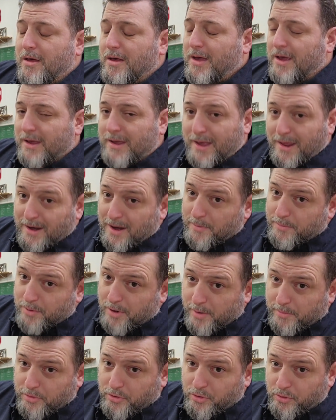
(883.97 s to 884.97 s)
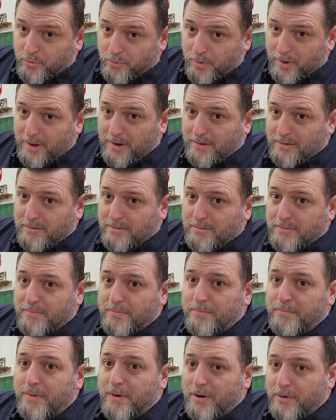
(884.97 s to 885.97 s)
I cannot promise you when,
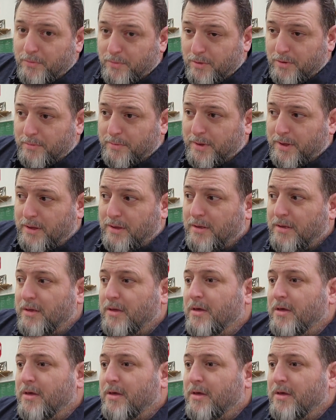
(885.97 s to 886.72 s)
but it will be.